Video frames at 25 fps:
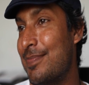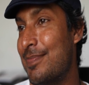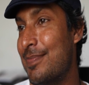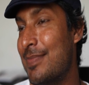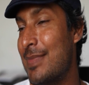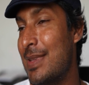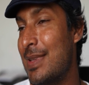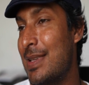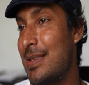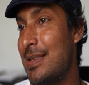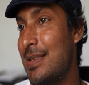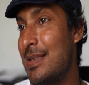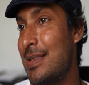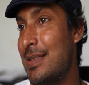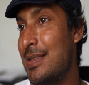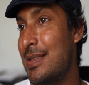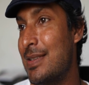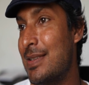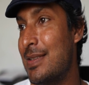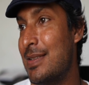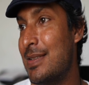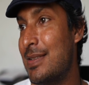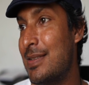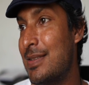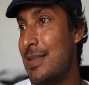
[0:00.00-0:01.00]

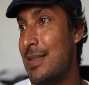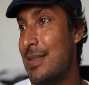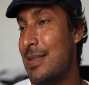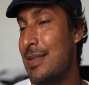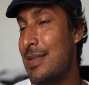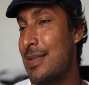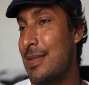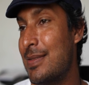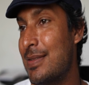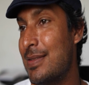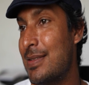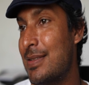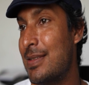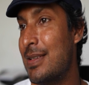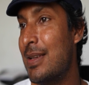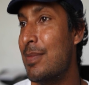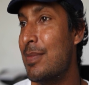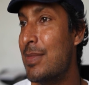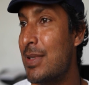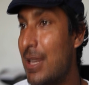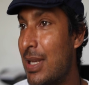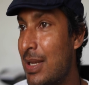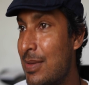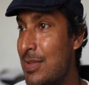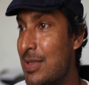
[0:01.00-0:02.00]
it's
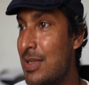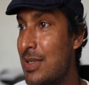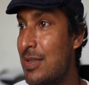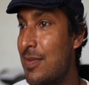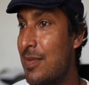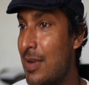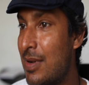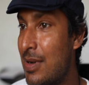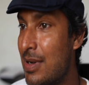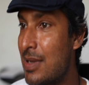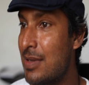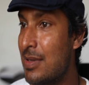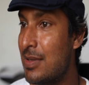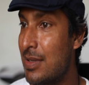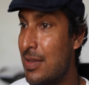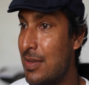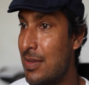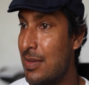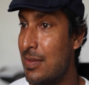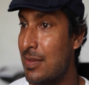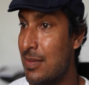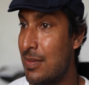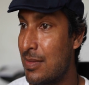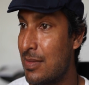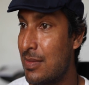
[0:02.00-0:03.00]
sometimes it's very easy
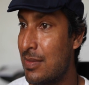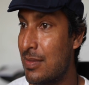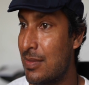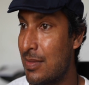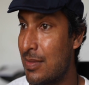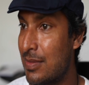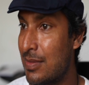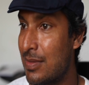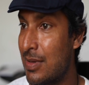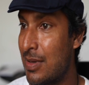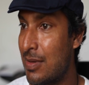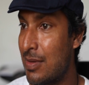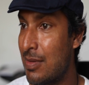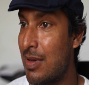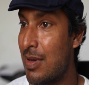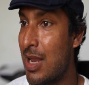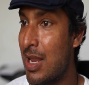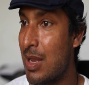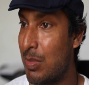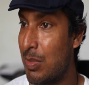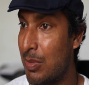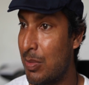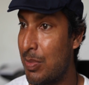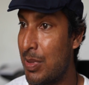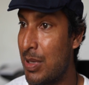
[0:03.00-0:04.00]
to, you know,
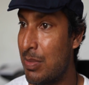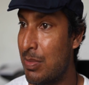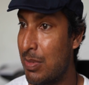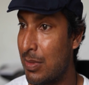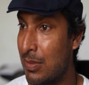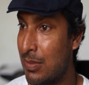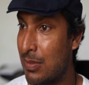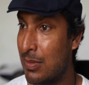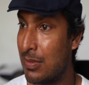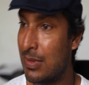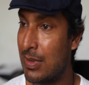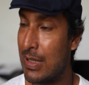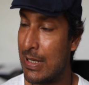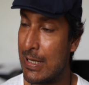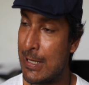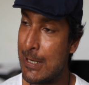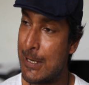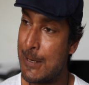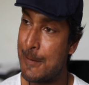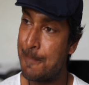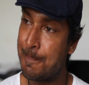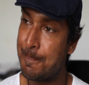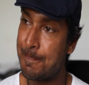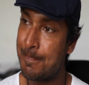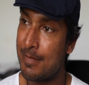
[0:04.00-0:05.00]
label people.
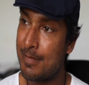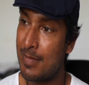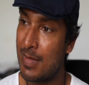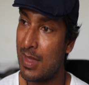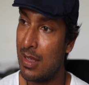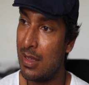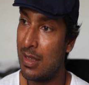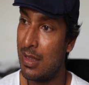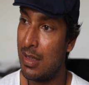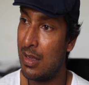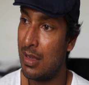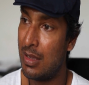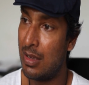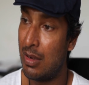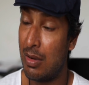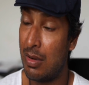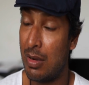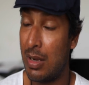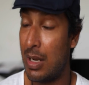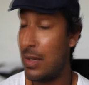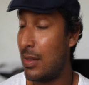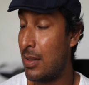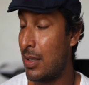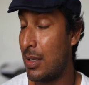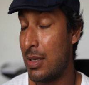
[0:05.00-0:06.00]
Or
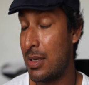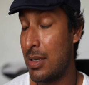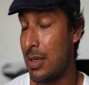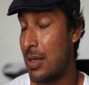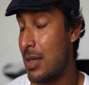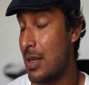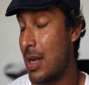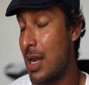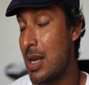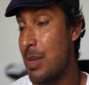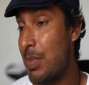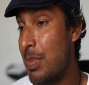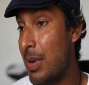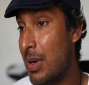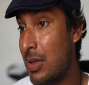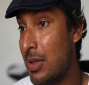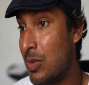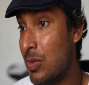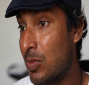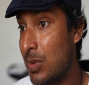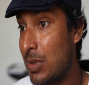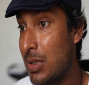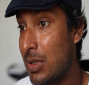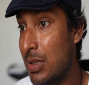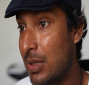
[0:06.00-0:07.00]
I think in any part of the
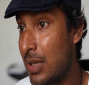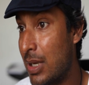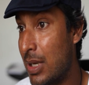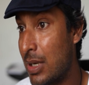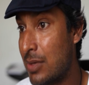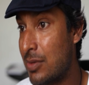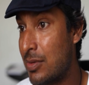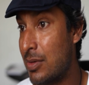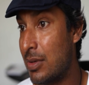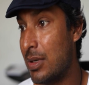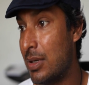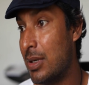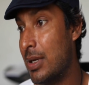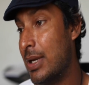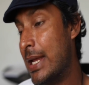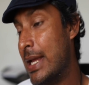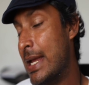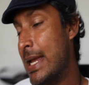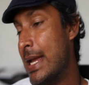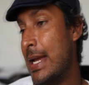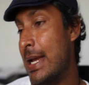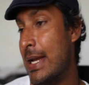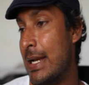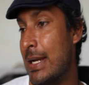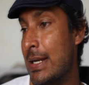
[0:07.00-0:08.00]
world, actually.
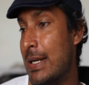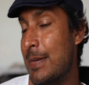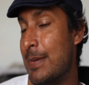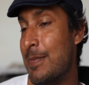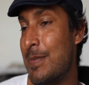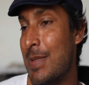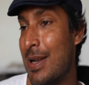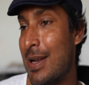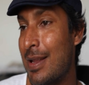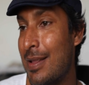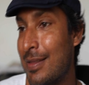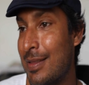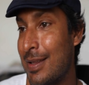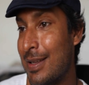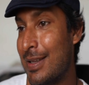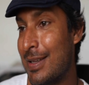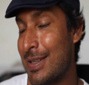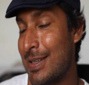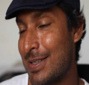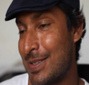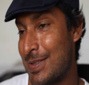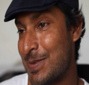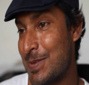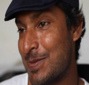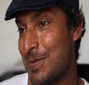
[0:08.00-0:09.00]
And I think
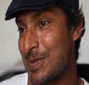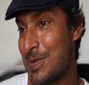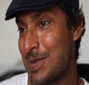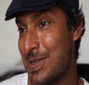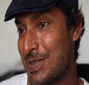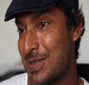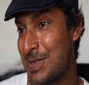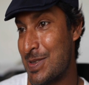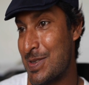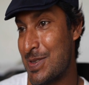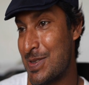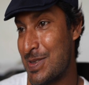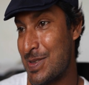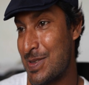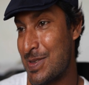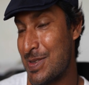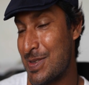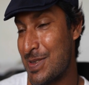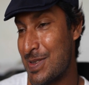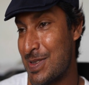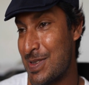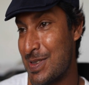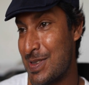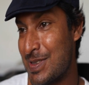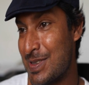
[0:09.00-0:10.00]

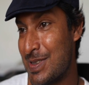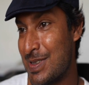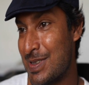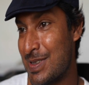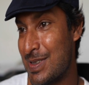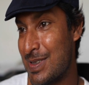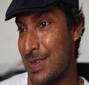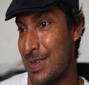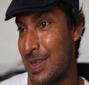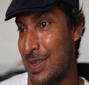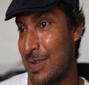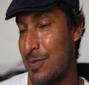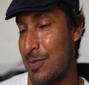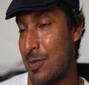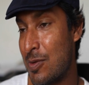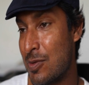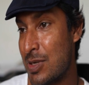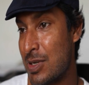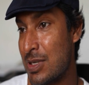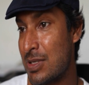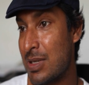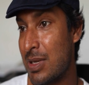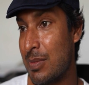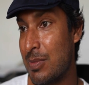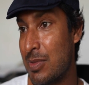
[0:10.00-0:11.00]
it's unfortunately
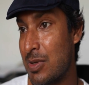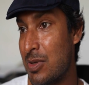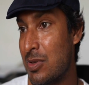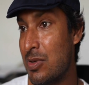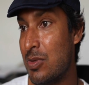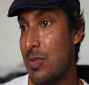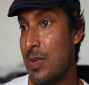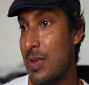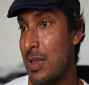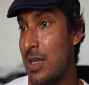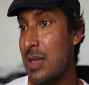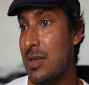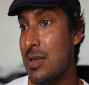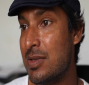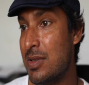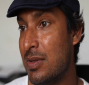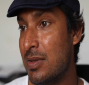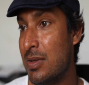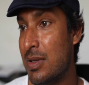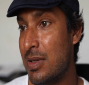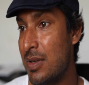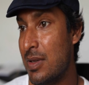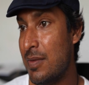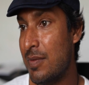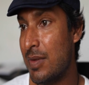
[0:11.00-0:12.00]
something to do with insular
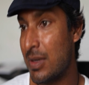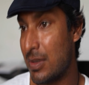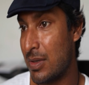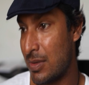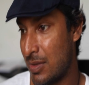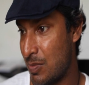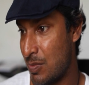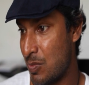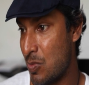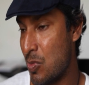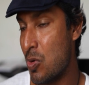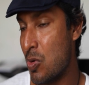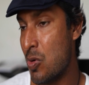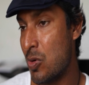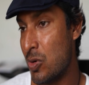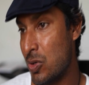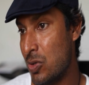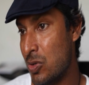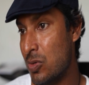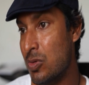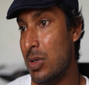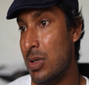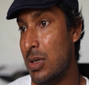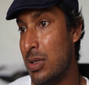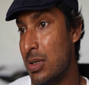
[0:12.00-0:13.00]
living. The more
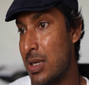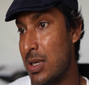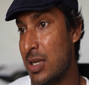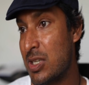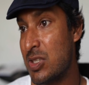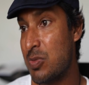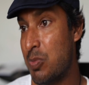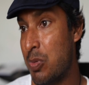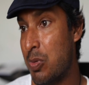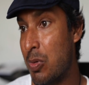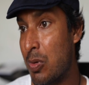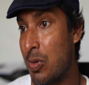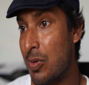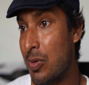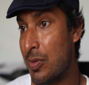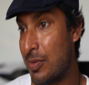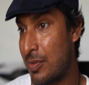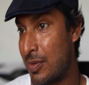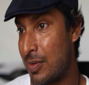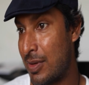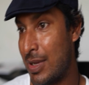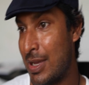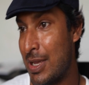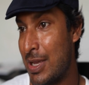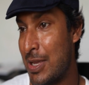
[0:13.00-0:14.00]
you are
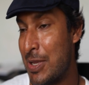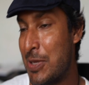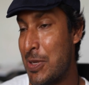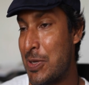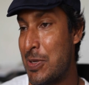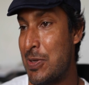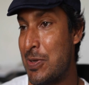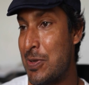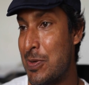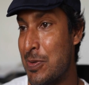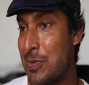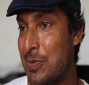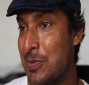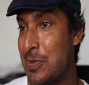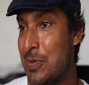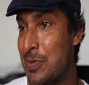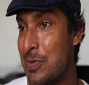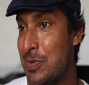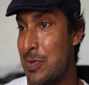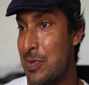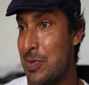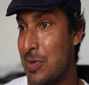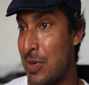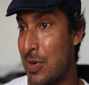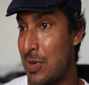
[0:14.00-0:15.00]
exposed to
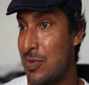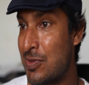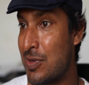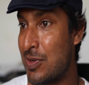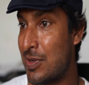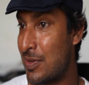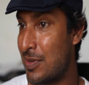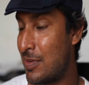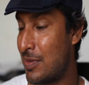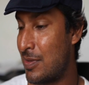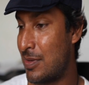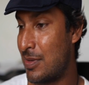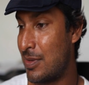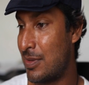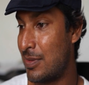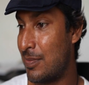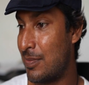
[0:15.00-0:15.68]
not just